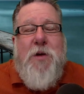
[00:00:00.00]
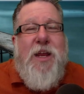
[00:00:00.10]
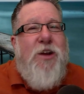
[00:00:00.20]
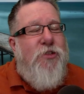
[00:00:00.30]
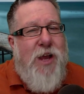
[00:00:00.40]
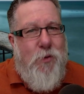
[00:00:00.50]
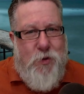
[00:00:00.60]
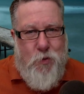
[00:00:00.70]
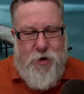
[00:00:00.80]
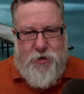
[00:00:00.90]
But here's how
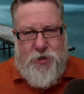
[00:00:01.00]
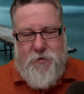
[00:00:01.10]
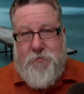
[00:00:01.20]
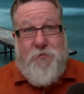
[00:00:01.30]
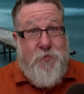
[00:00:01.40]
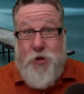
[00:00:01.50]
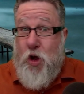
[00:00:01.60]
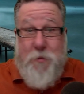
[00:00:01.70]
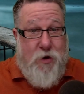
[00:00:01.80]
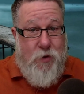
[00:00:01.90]
it works.
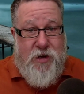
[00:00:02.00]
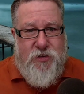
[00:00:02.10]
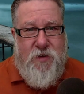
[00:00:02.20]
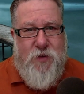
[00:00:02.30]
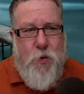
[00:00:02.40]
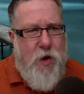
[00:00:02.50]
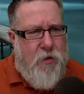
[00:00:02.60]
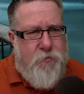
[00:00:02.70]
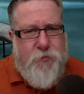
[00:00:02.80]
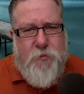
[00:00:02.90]
Call me crazy if you
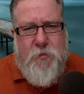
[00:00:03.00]
will.